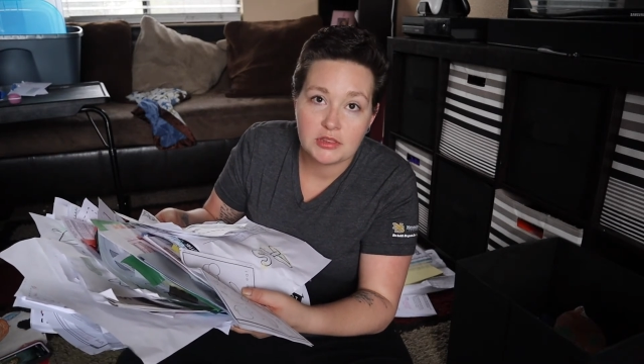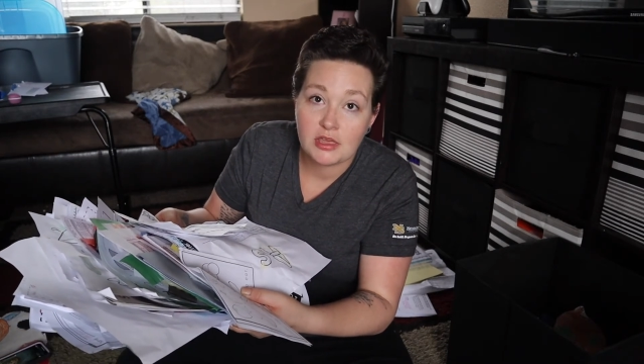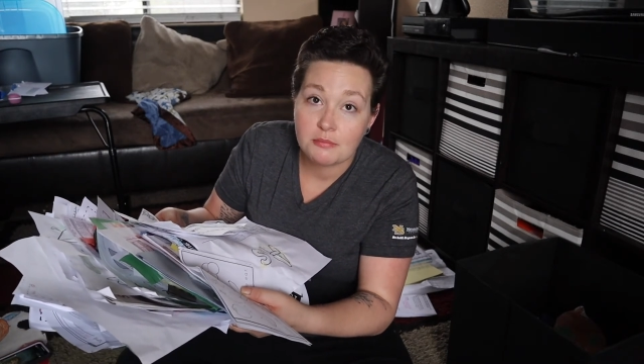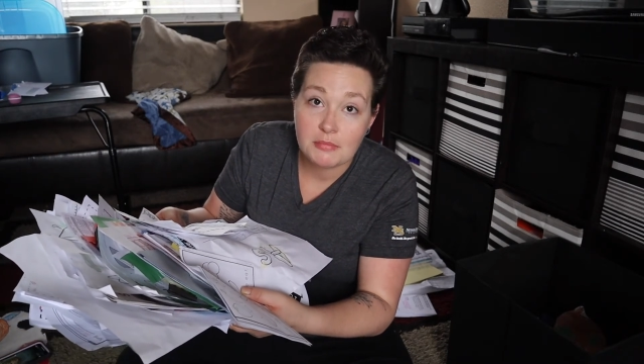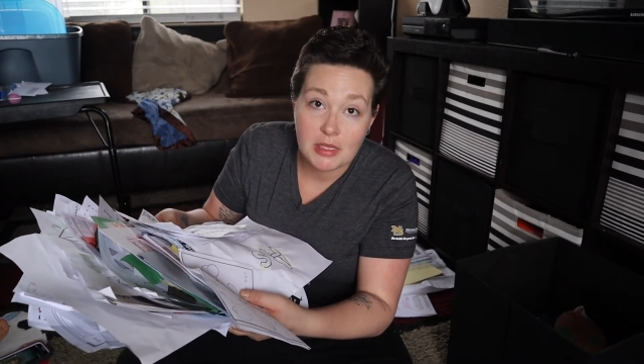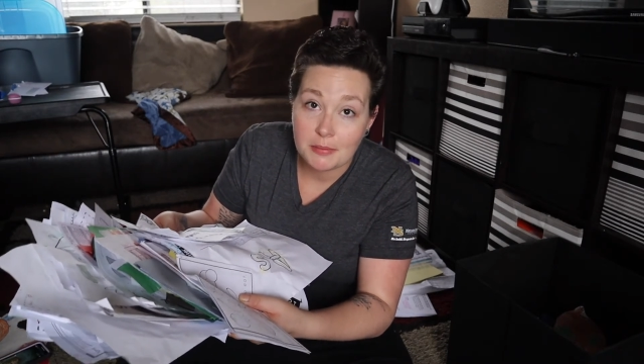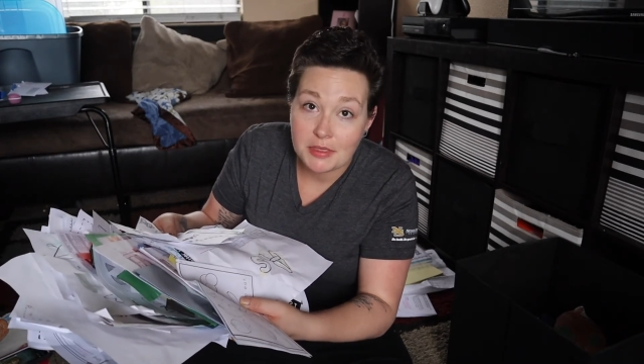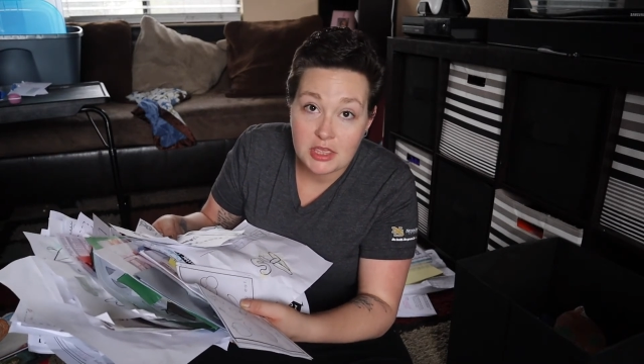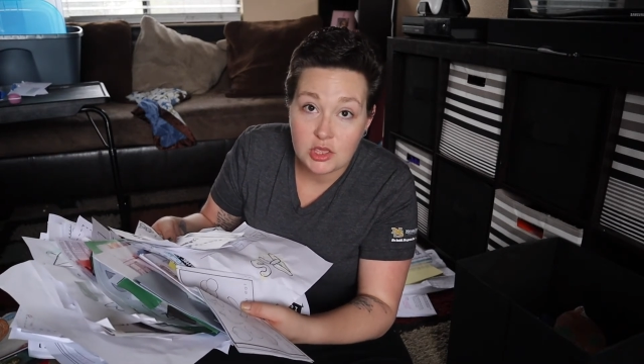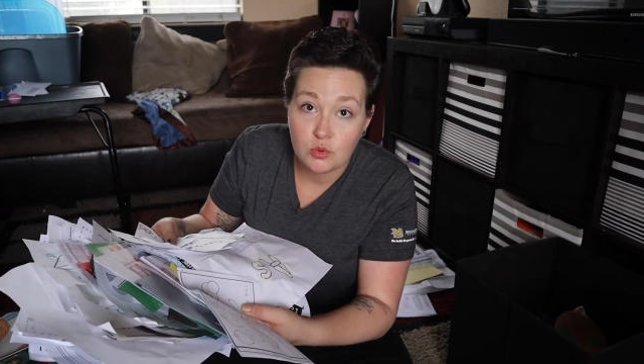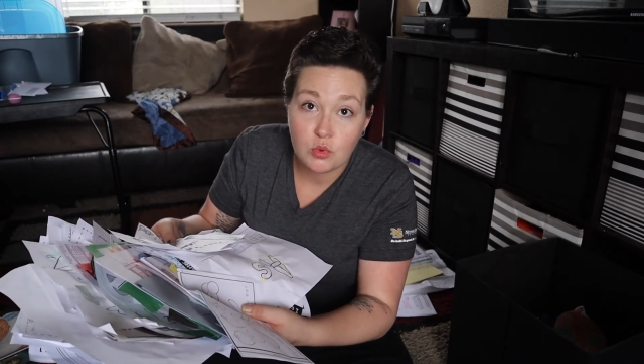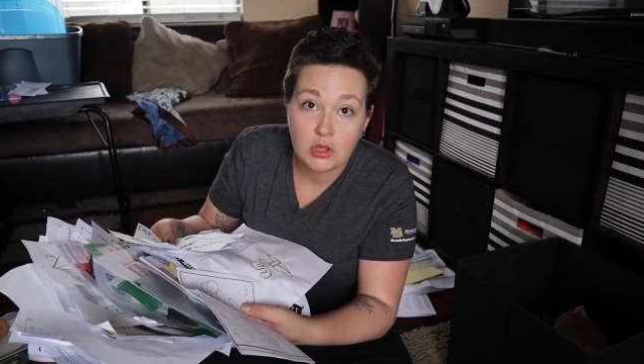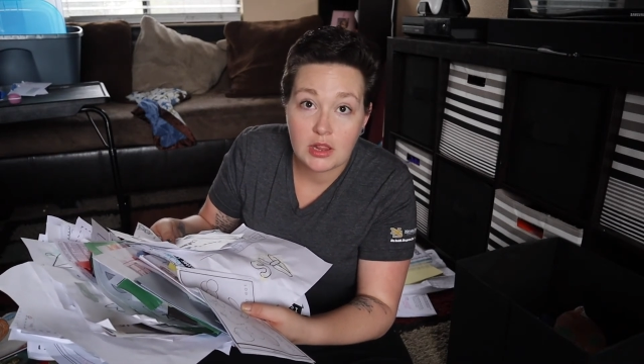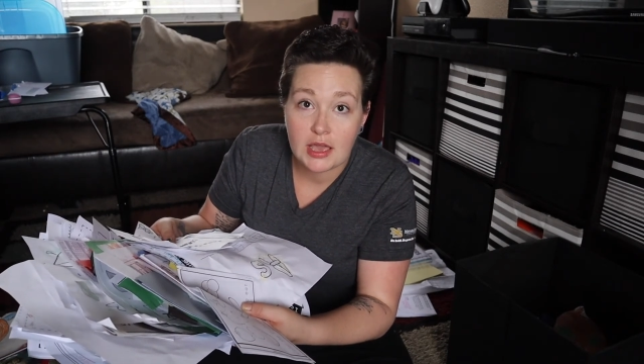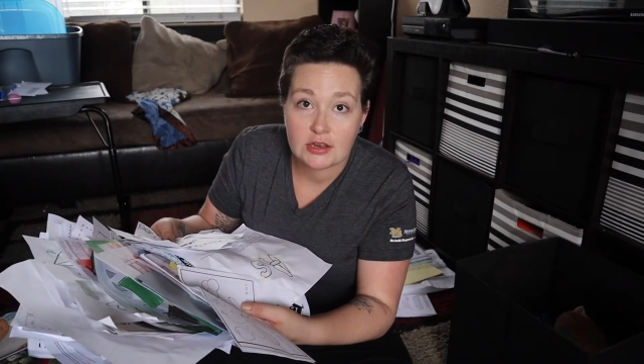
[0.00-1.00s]
that maybe he
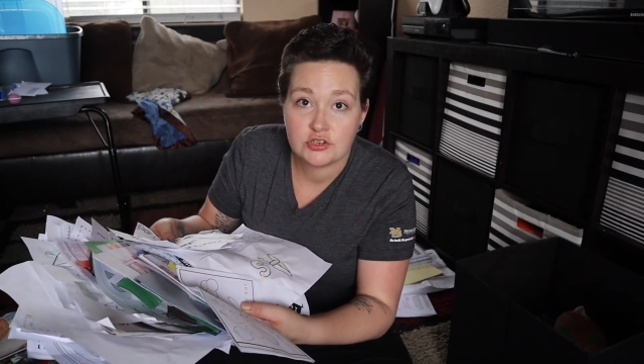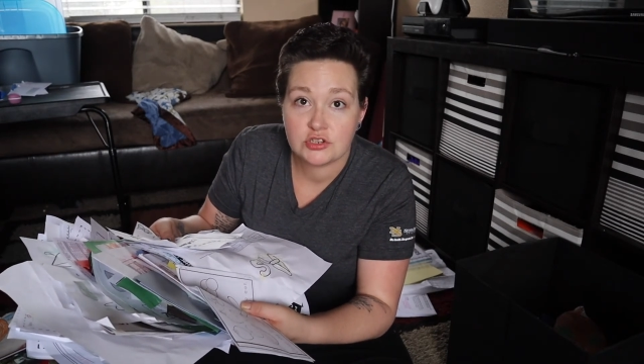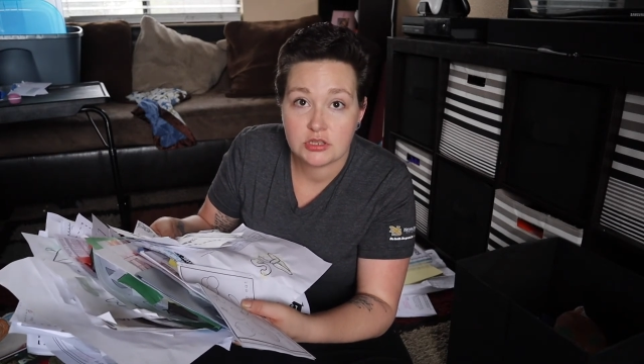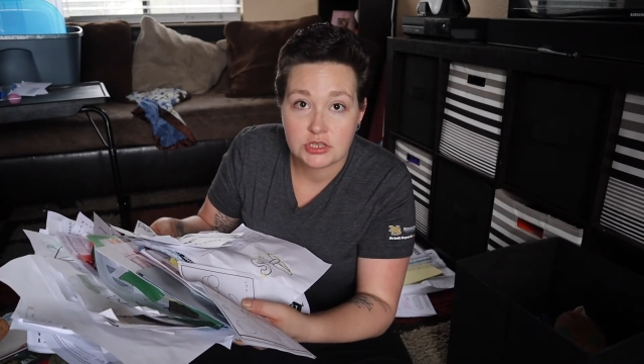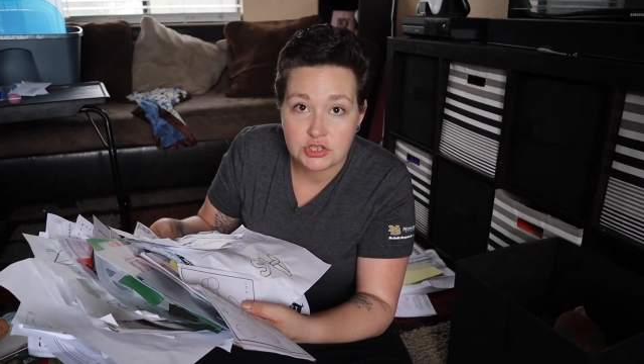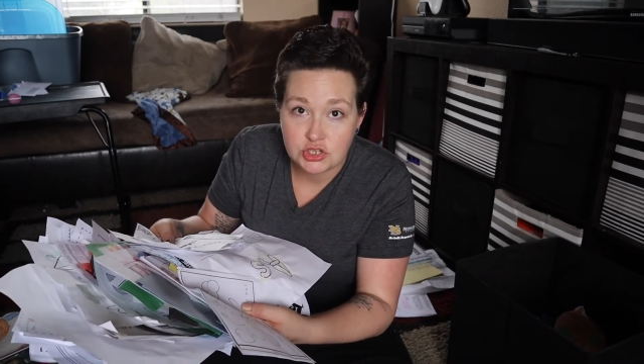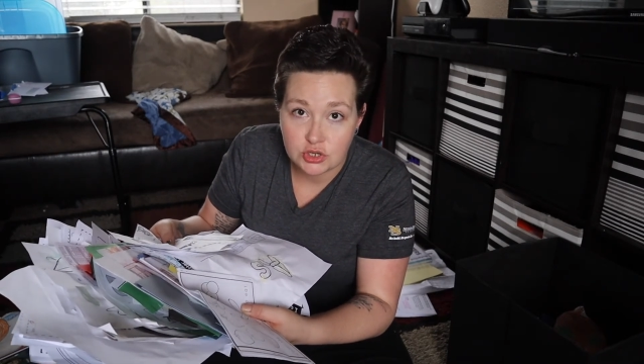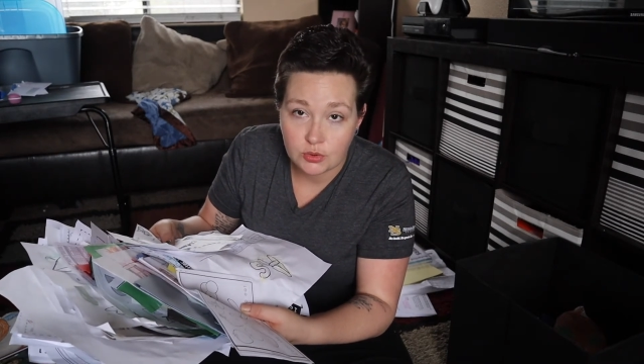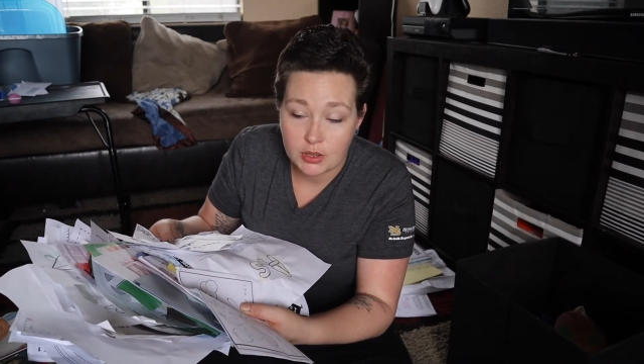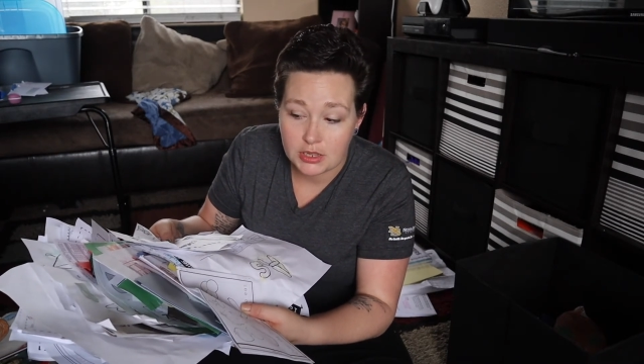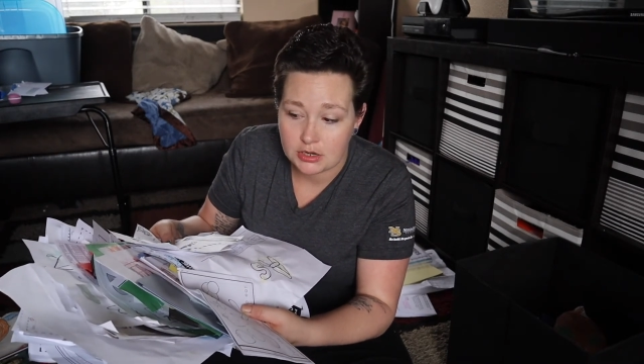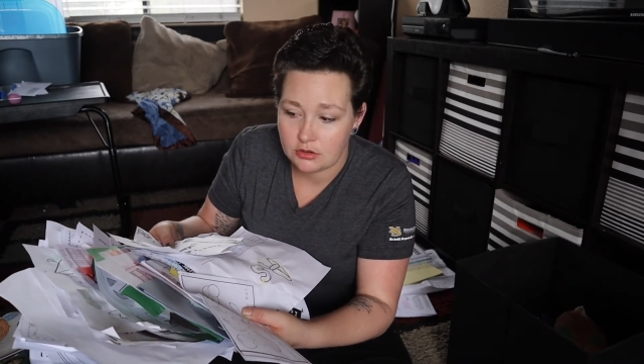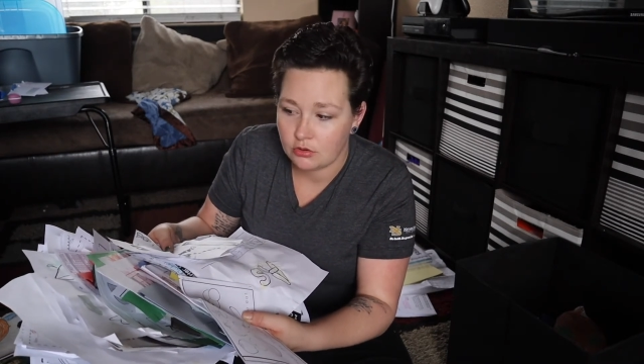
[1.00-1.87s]
will actually do it,